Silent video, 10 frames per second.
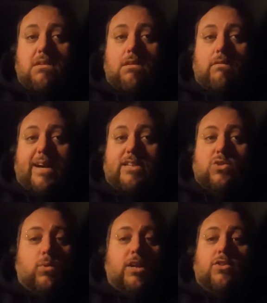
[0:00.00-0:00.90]

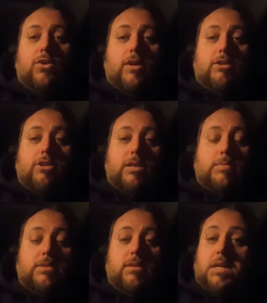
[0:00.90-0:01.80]
20 or 30
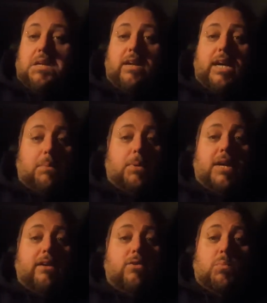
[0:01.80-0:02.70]
trips, it
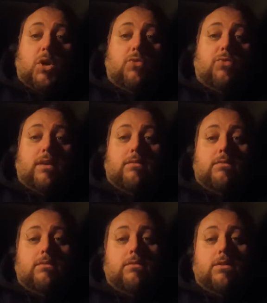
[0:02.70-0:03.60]
pinged them perfect
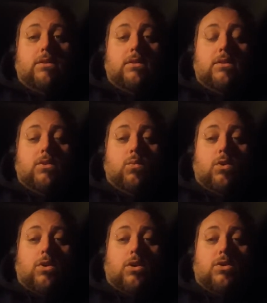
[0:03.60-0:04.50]

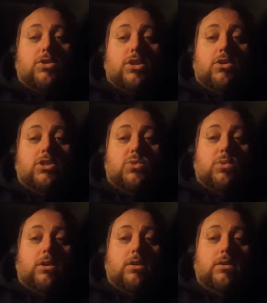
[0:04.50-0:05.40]
where all the surges
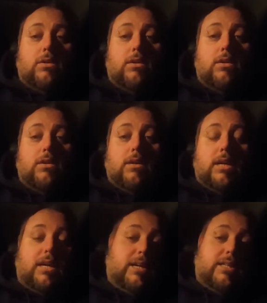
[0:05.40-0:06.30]
were.
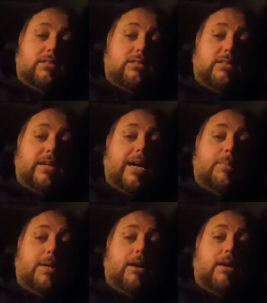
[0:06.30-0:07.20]
And that's the
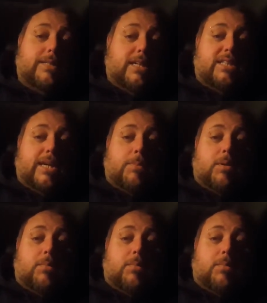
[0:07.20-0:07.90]
areas I just happen to